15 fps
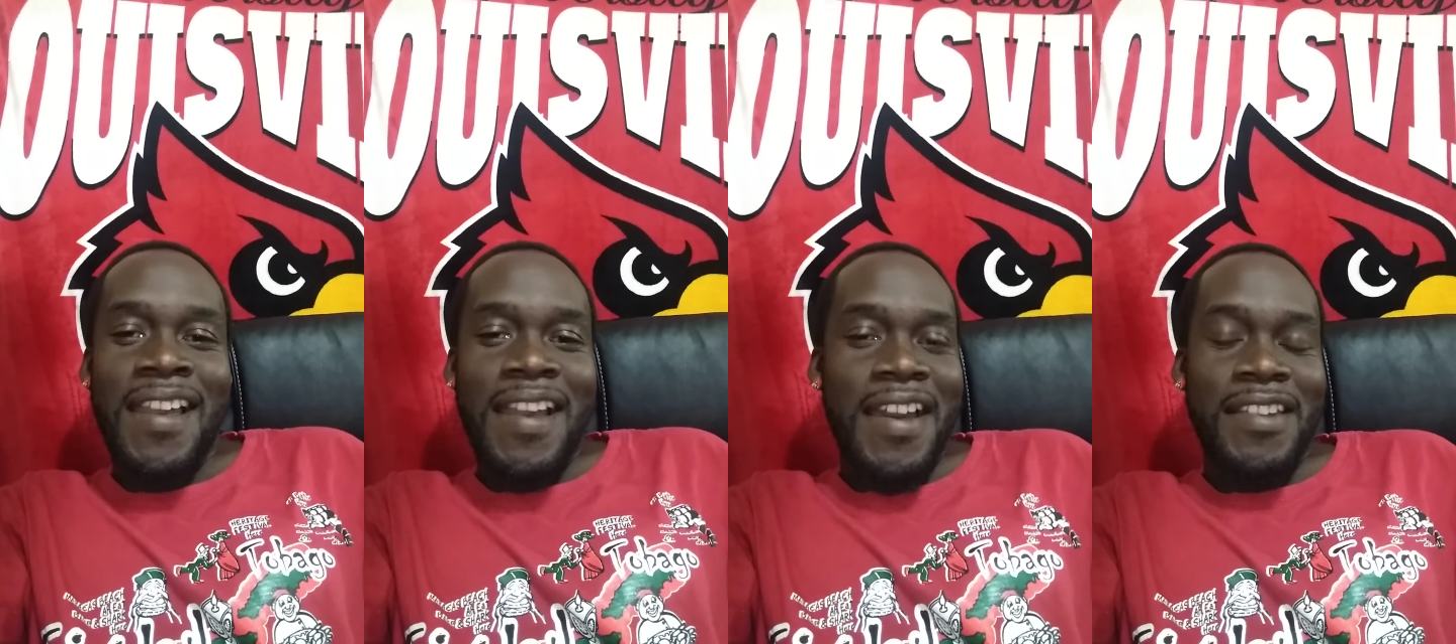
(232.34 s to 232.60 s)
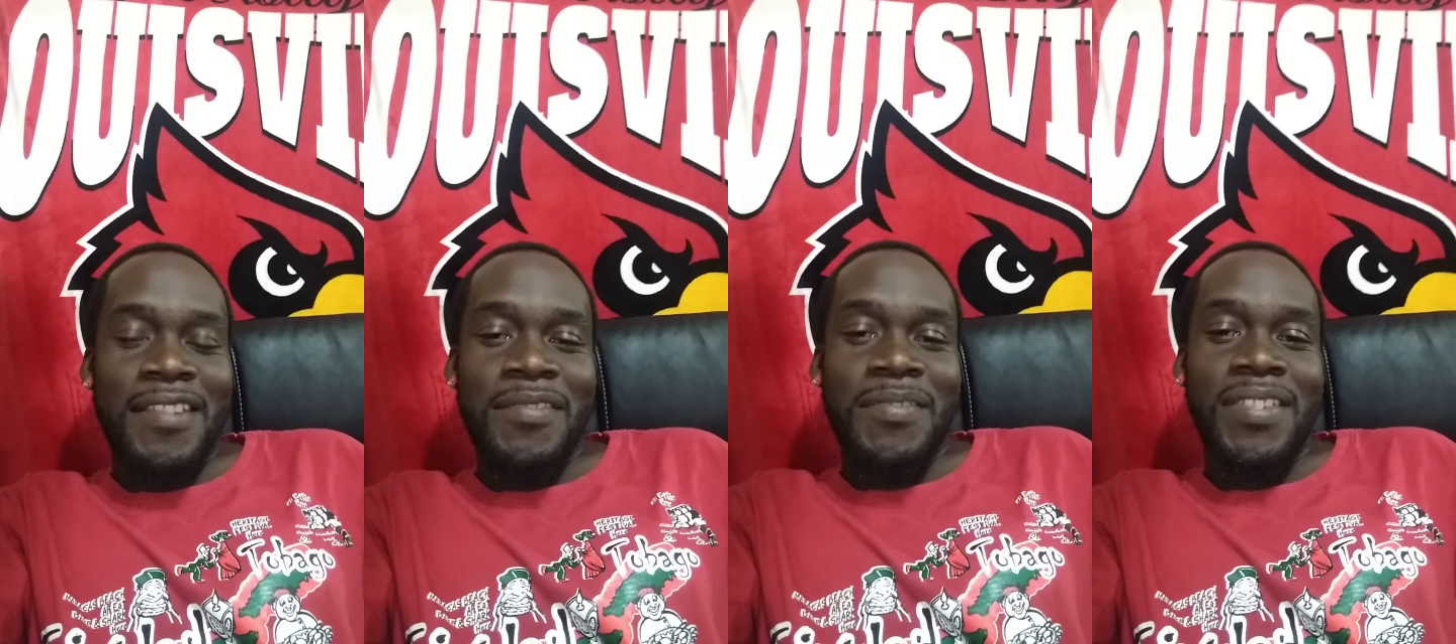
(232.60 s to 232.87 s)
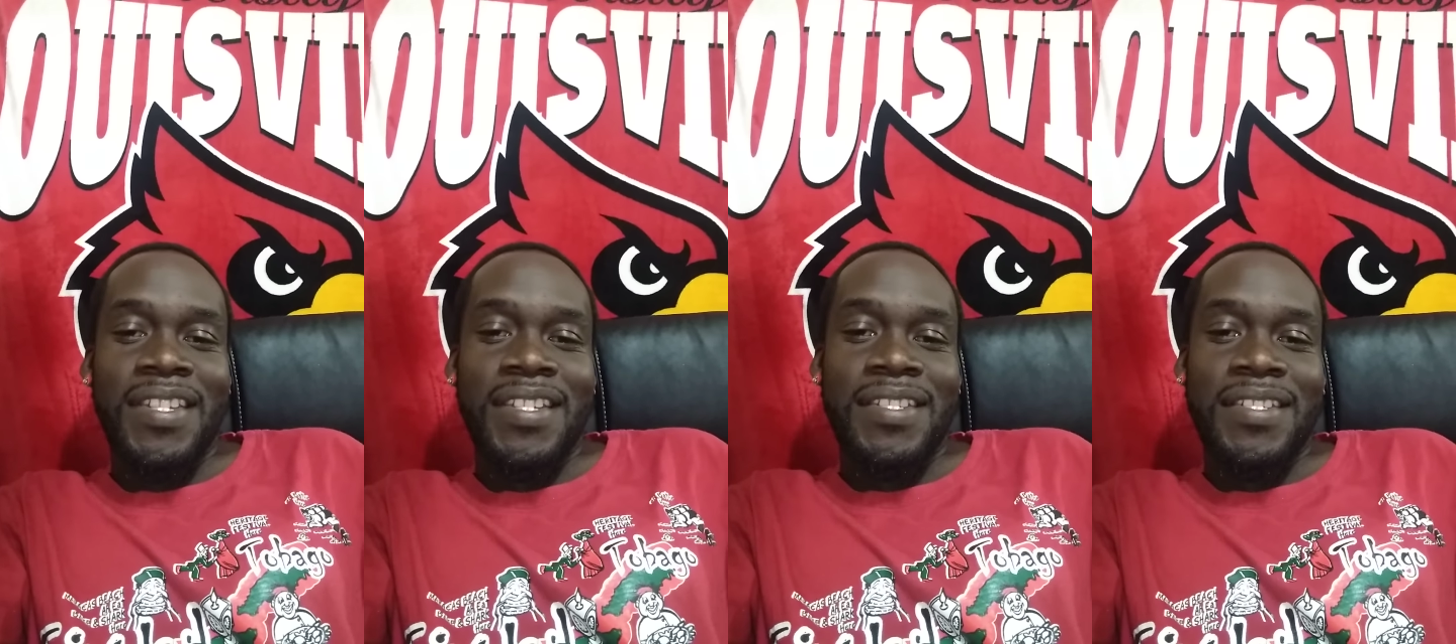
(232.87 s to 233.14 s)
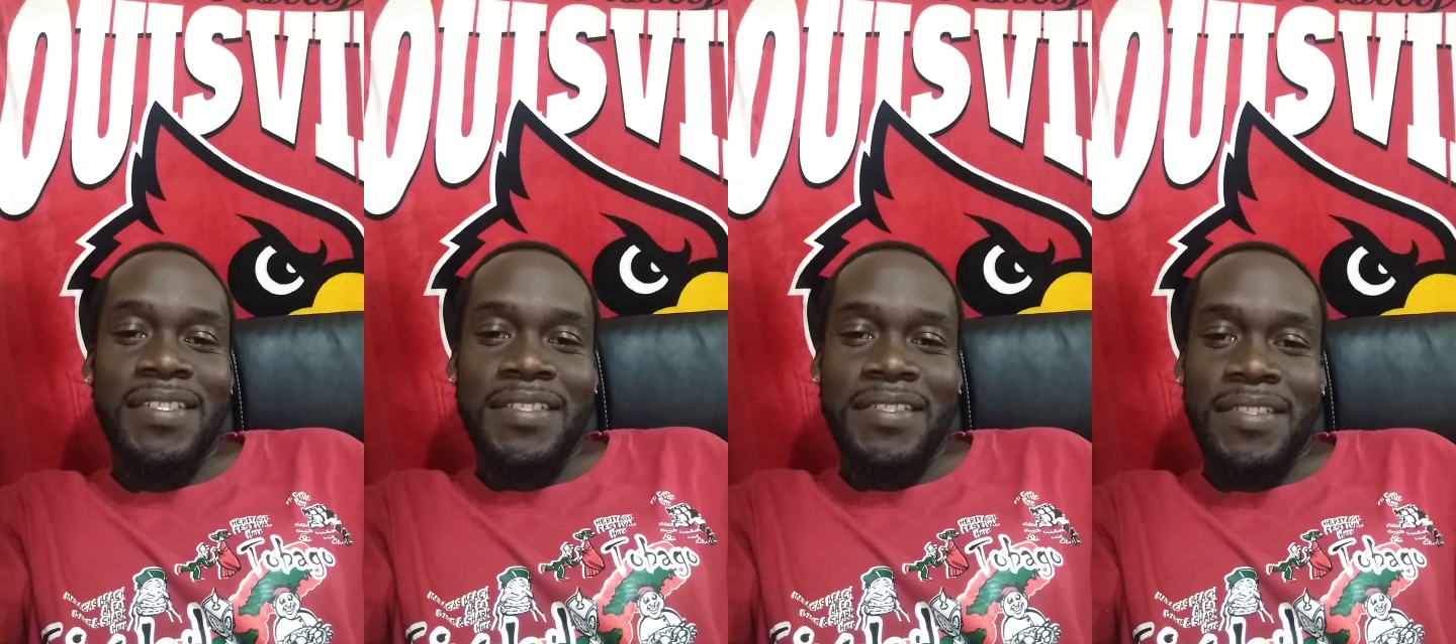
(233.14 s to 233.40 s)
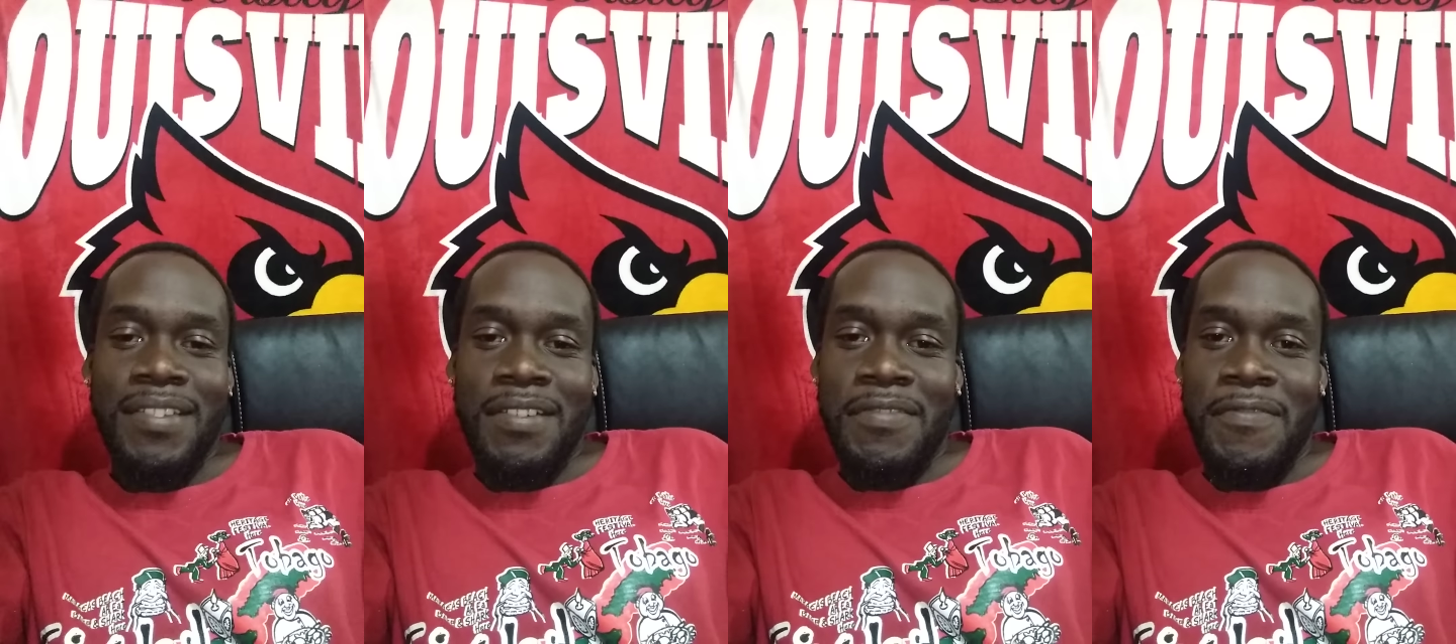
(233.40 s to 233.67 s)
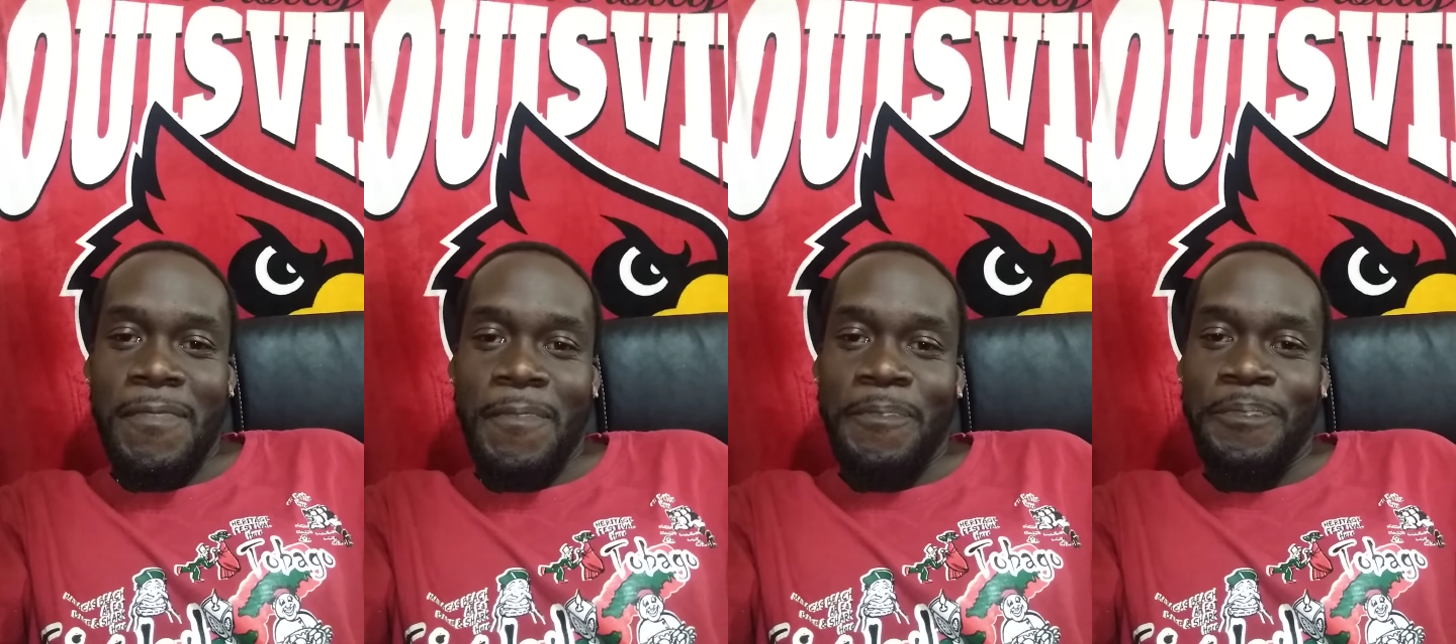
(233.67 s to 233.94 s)
I don't get it. You
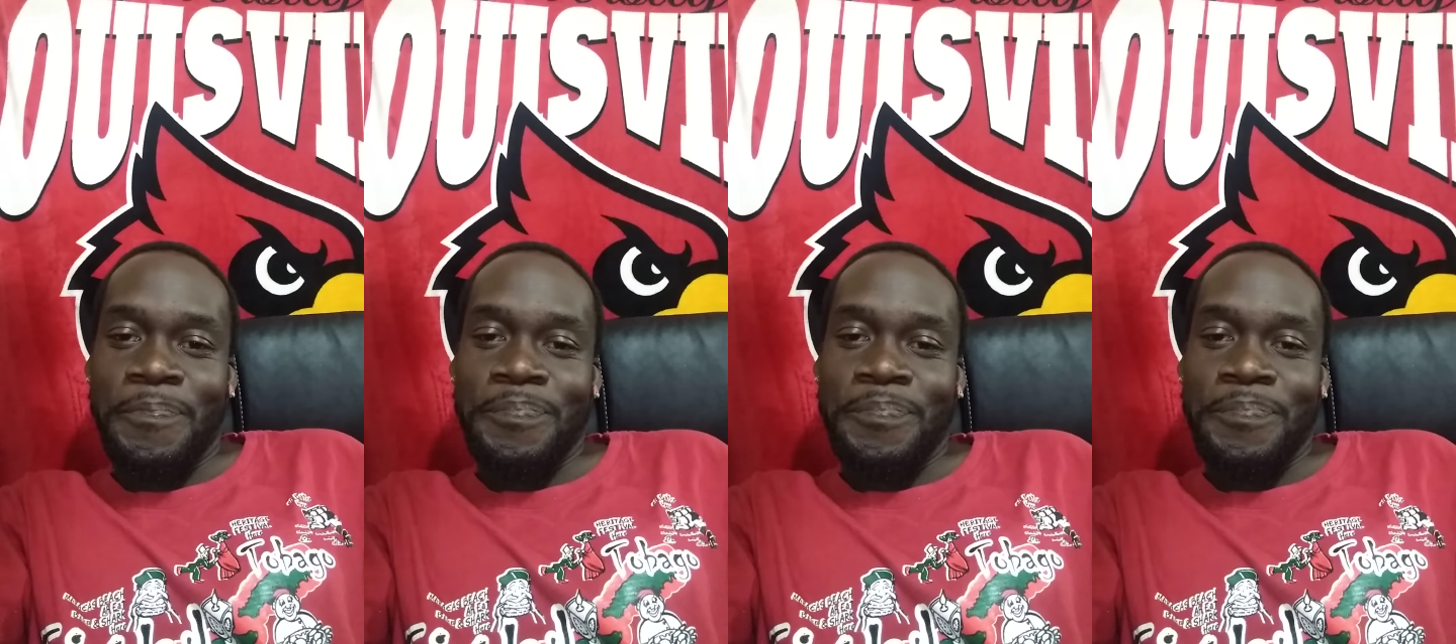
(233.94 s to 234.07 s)
know,